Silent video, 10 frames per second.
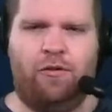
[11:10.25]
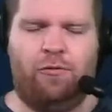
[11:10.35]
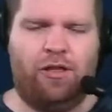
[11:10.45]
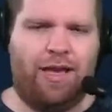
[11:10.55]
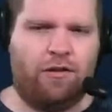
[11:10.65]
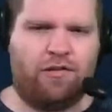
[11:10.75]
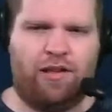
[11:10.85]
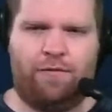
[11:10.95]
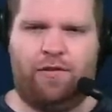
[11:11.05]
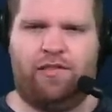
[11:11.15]
Will
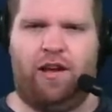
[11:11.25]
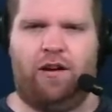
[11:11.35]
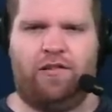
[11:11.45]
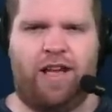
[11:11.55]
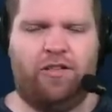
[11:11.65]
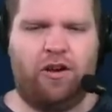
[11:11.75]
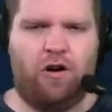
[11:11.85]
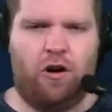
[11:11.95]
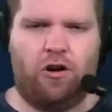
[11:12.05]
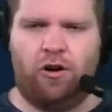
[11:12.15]
Anderson if he's there, Jalen
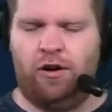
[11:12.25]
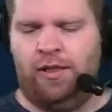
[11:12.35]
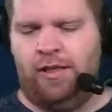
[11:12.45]
Carter,